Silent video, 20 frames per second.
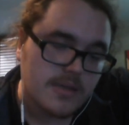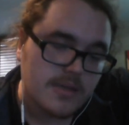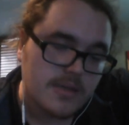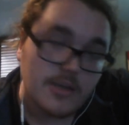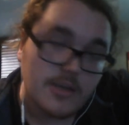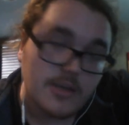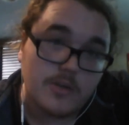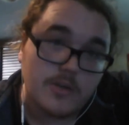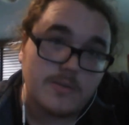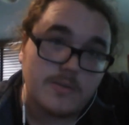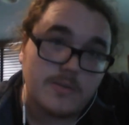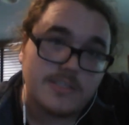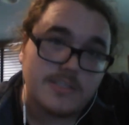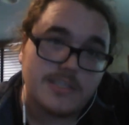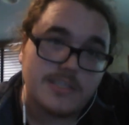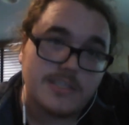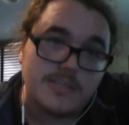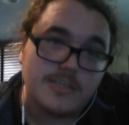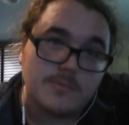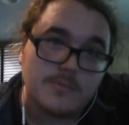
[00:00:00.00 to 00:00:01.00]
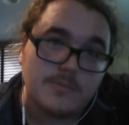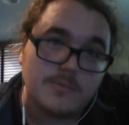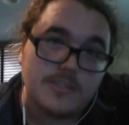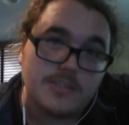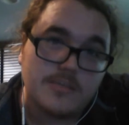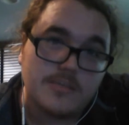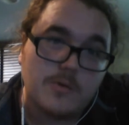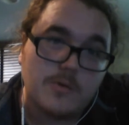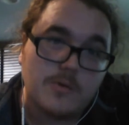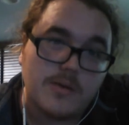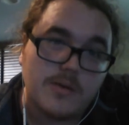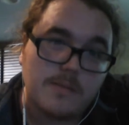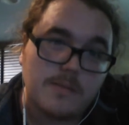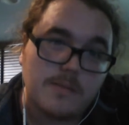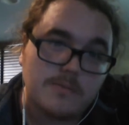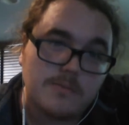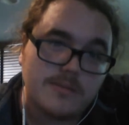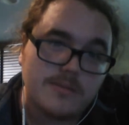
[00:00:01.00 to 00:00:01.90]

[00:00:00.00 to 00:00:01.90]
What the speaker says: And you know what she did when she woke up?